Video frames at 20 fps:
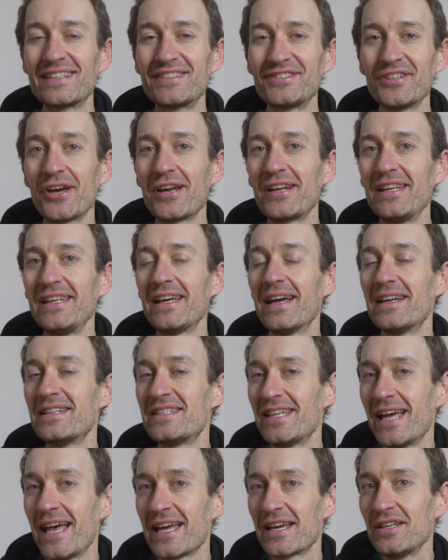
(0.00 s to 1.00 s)
cycling
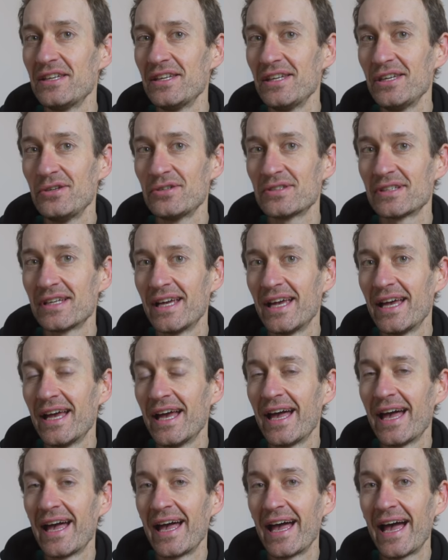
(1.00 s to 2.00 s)
tech news.
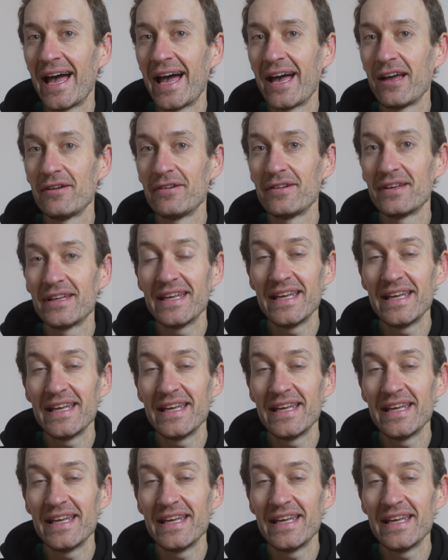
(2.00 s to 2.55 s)
And